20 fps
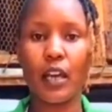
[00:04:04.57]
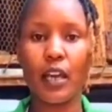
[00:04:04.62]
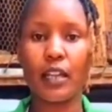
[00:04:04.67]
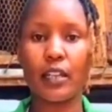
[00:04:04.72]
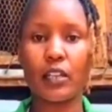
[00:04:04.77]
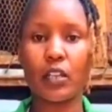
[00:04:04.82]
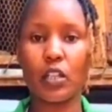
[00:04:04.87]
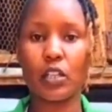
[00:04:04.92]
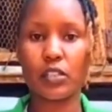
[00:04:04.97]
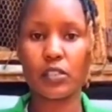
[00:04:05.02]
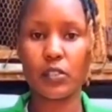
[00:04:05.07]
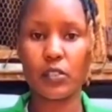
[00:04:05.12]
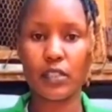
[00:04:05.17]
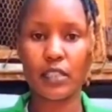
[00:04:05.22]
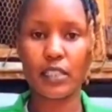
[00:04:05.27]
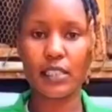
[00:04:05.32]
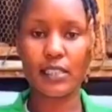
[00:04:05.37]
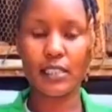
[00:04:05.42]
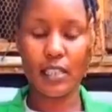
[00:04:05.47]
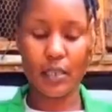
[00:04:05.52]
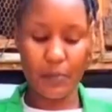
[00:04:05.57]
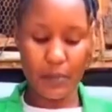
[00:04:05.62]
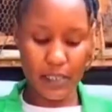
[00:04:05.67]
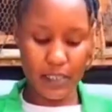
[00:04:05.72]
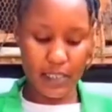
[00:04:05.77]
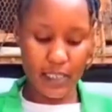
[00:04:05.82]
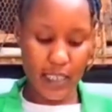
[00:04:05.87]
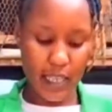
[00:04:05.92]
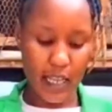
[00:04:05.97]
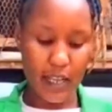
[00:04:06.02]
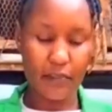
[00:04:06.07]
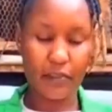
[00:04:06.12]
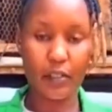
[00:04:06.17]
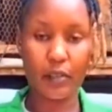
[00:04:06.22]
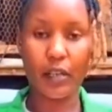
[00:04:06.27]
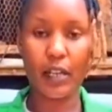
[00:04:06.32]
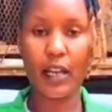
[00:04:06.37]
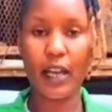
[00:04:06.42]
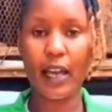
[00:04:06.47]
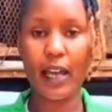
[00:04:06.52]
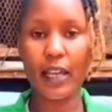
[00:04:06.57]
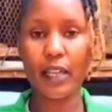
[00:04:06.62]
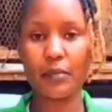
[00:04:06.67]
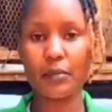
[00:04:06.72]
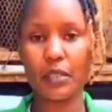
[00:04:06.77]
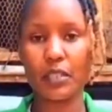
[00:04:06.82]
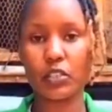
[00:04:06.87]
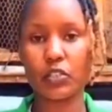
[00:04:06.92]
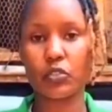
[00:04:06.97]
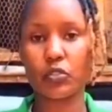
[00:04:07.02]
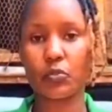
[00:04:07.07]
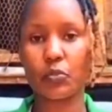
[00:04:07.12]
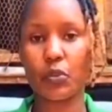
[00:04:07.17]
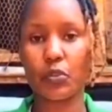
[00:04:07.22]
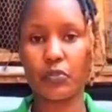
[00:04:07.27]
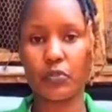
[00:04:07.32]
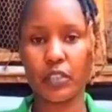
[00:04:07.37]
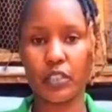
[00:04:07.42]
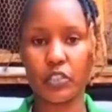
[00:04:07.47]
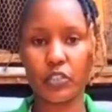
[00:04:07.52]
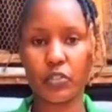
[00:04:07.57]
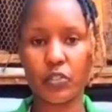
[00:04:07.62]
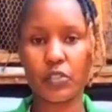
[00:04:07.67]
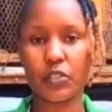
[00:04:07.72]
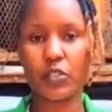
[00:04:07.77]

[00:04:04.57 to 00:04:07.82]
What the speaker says: And also these rabbits, they have a high meat to bone ratio.